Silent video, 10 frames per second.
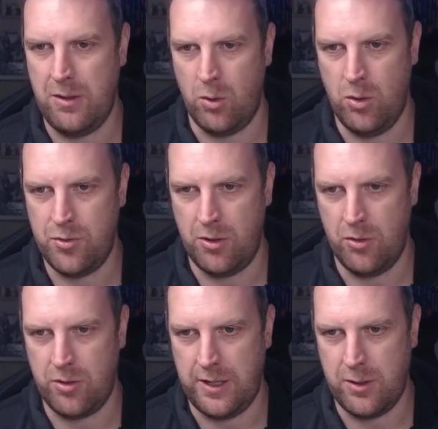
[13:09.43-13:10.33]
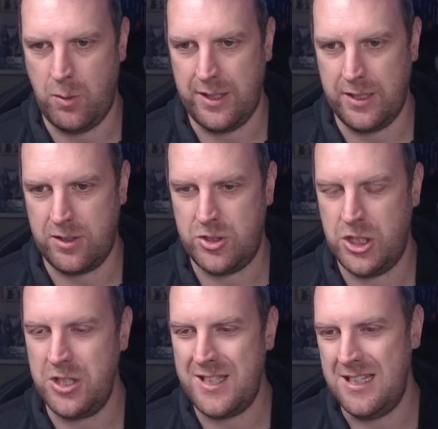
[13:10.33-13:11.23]
Also looks like quite a
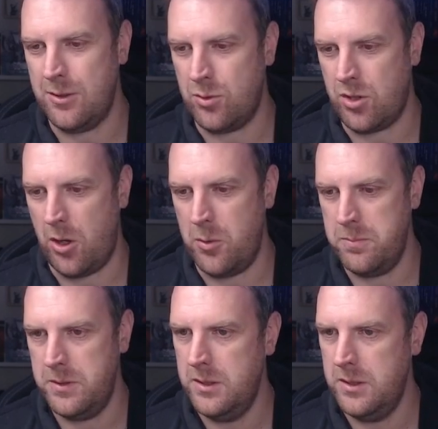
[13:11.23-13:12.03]
chunky little tome.